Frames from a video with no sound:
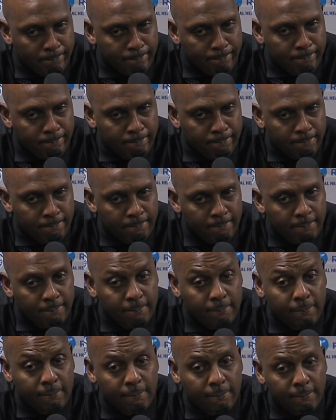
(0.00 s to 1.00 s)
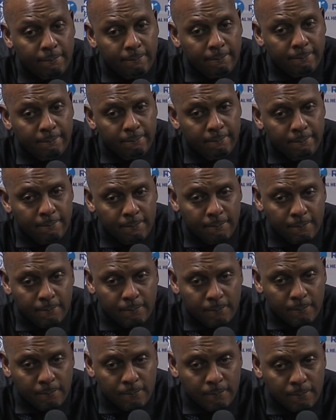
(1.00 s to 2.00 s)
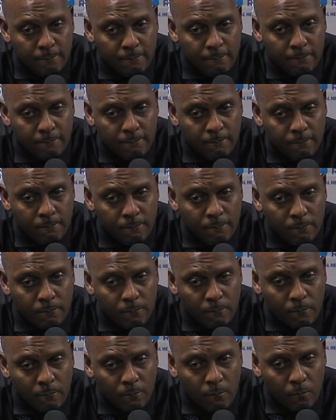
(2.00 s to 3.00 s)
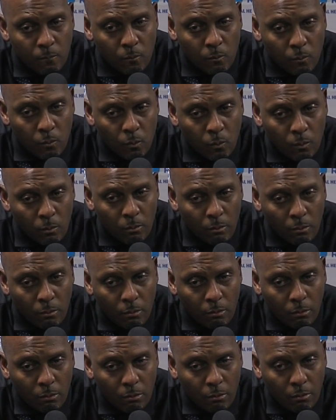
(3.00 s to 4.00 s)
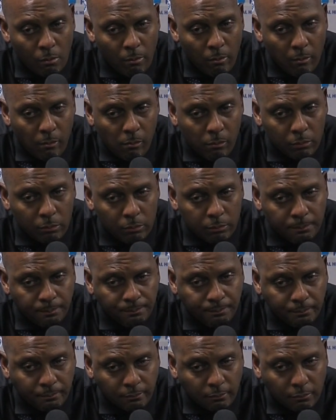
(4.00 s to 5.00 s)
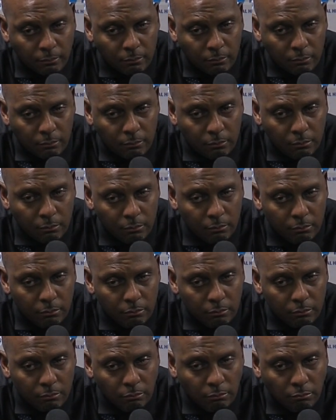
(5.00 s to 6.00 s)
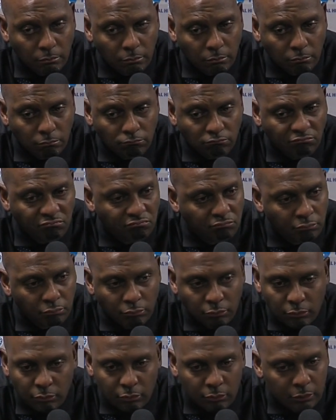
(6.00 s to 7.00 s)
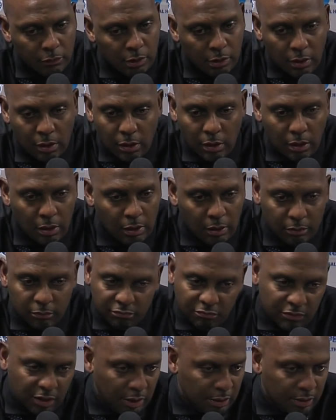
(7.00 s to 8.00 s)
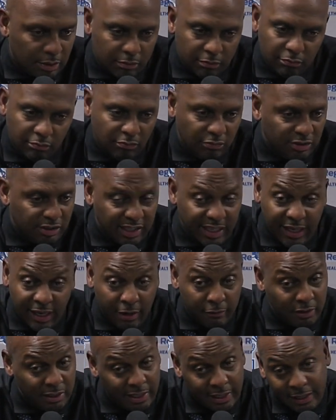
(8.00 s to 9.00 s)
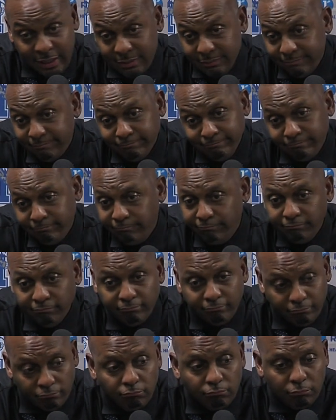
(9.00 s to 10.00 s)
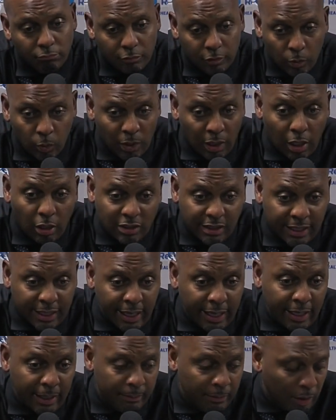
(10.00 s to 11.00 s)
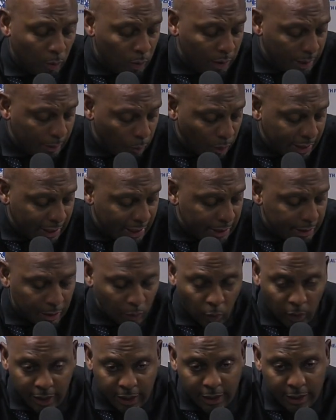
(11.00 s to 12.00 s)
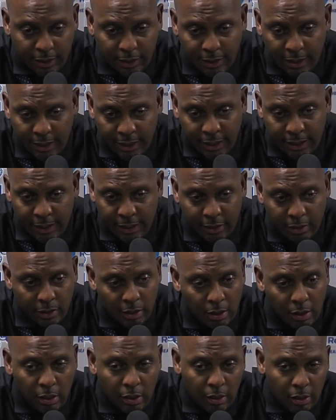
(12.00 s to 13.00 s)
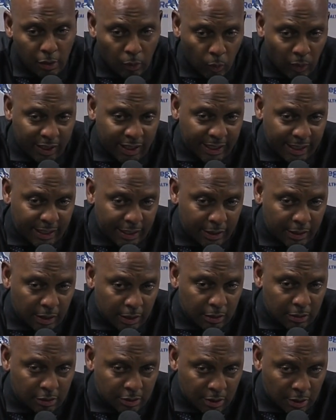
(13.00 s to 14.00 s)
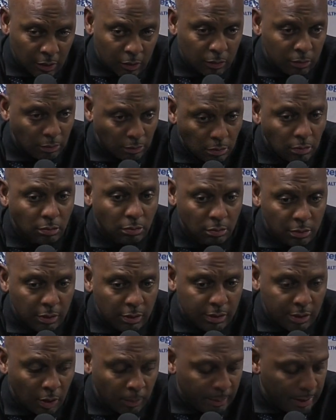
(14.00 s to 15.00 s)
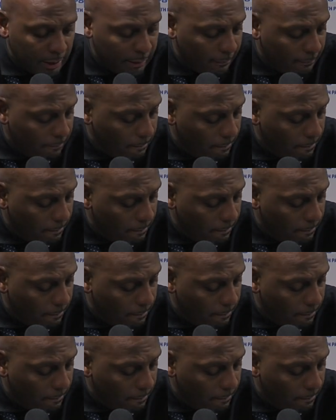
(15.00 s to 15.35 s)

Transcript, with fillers: in terms of uh, when you say it didn't do anything right, like game plan or substitutions or what play call? I, I just say everything. Yeah. We lost the game that we, we needed to win, and we didn't get it done. So it's on me.